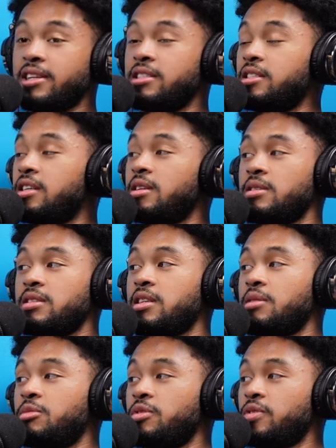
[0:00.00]
actually didn't see that
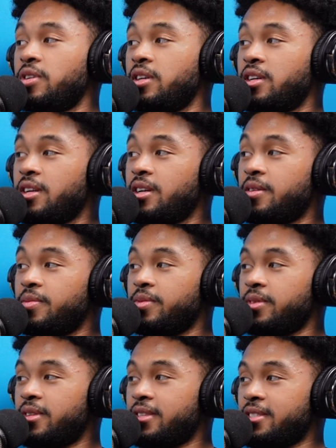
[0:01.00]
Neither movie. Neither did I.
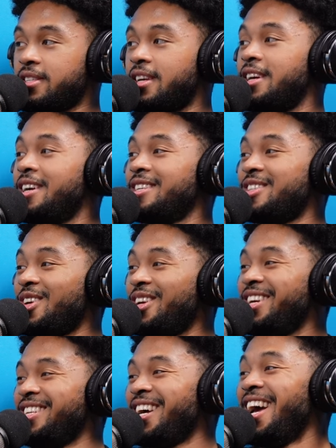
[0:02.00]
So
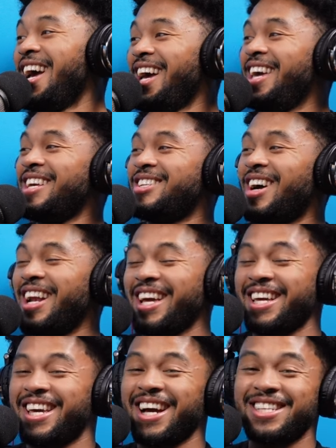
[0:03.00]
he he trying
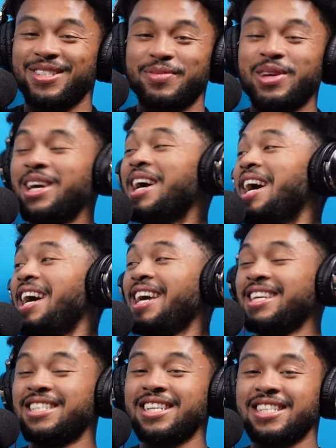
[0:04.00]
to catch yeah, me.
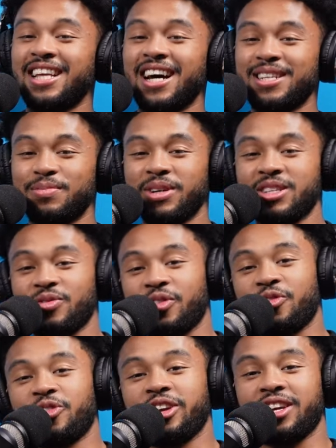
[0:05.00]
He's just not as much of a
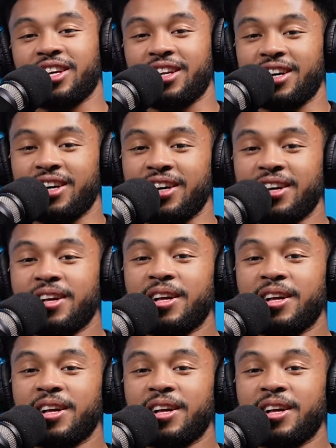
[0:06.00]
freaking. Uh, yeah,